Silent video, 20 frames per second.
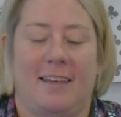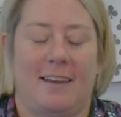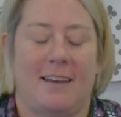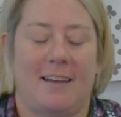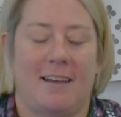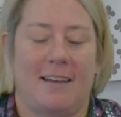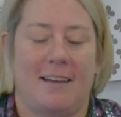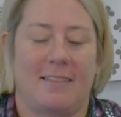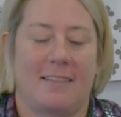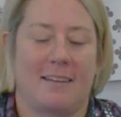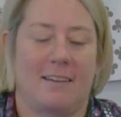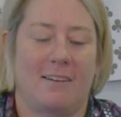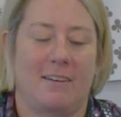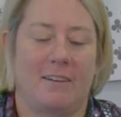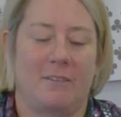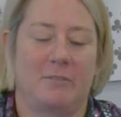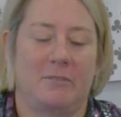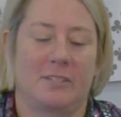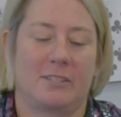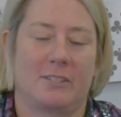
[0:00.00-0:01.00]
I thought
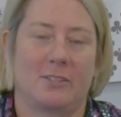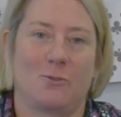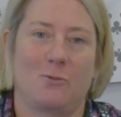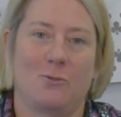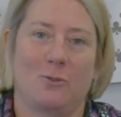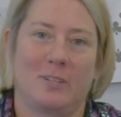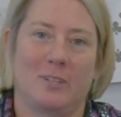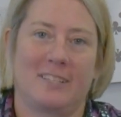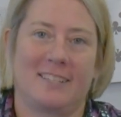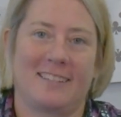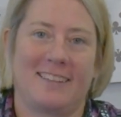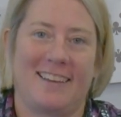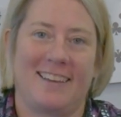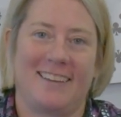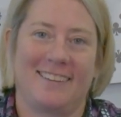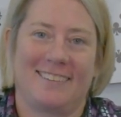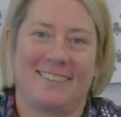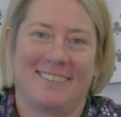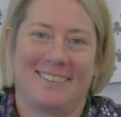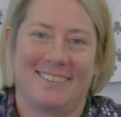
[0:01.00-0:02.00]
it was the coolest
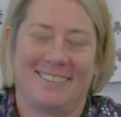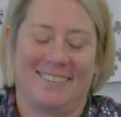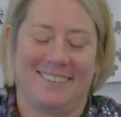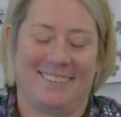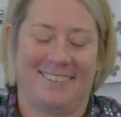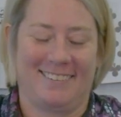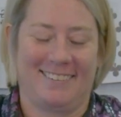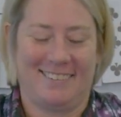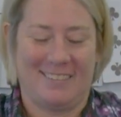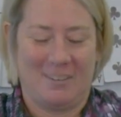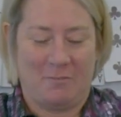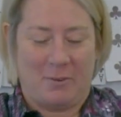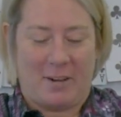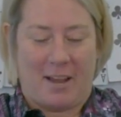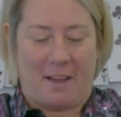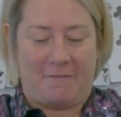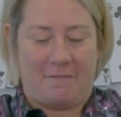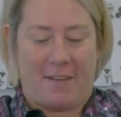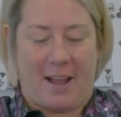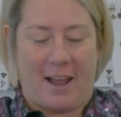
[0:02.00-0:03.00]
thing when
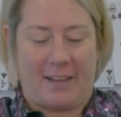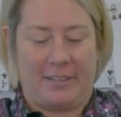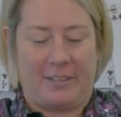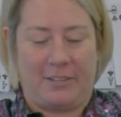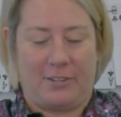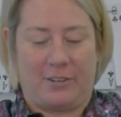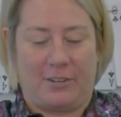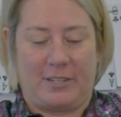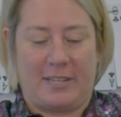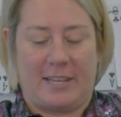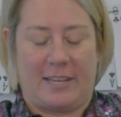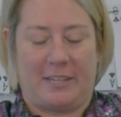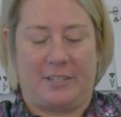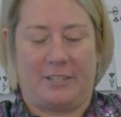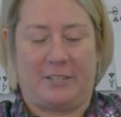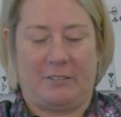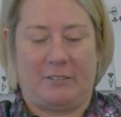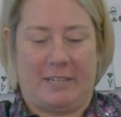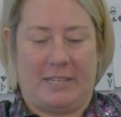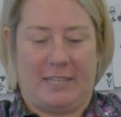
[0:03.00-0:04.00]
I finally learned how to
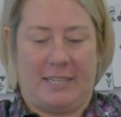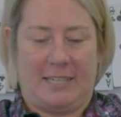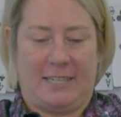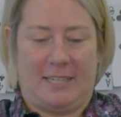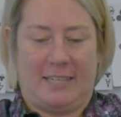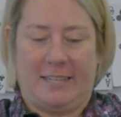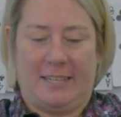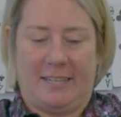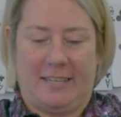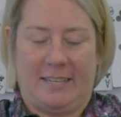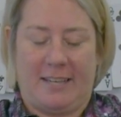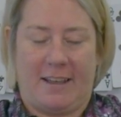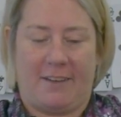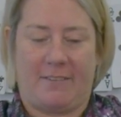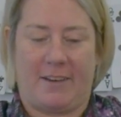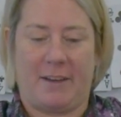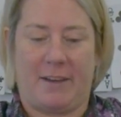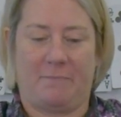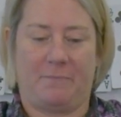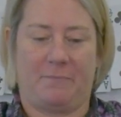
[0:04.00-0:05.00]
do it. All
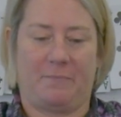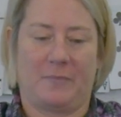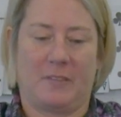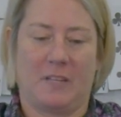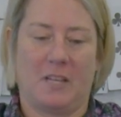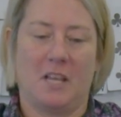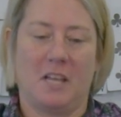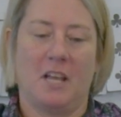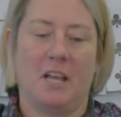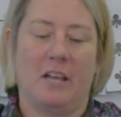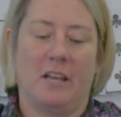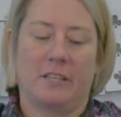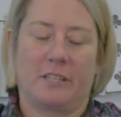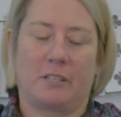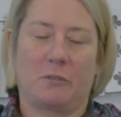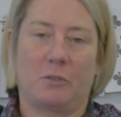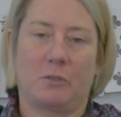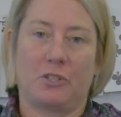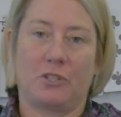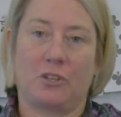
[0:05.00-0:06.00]
right, so
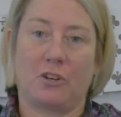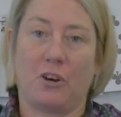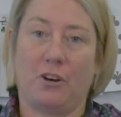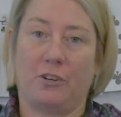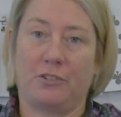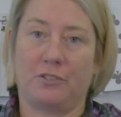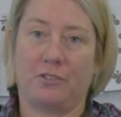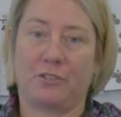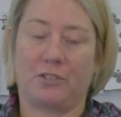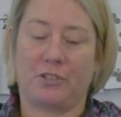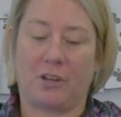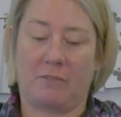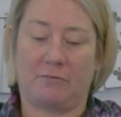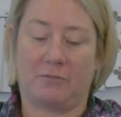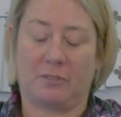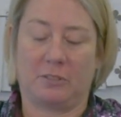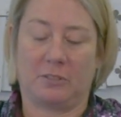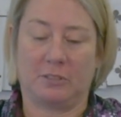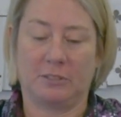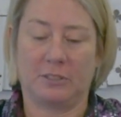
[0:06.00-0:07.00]
once your cards are
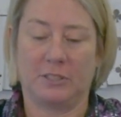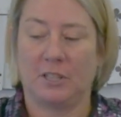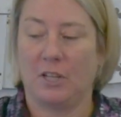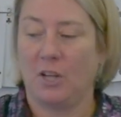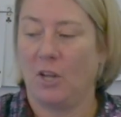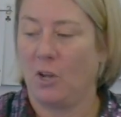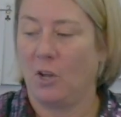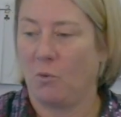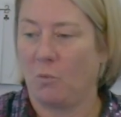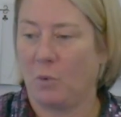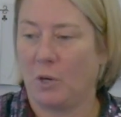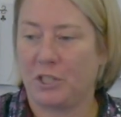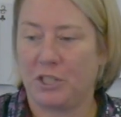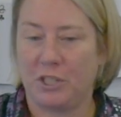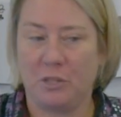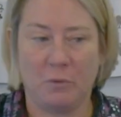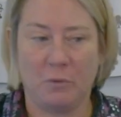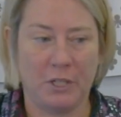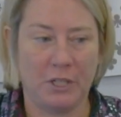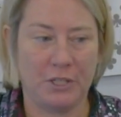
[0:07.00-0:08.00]
shuffled, what
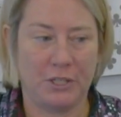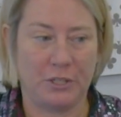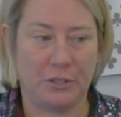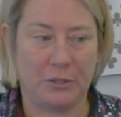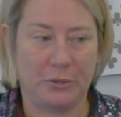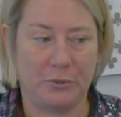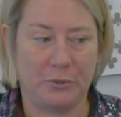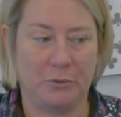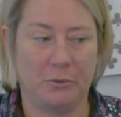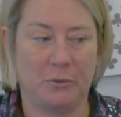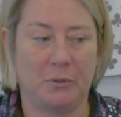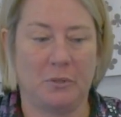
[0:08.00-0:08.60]
you want to do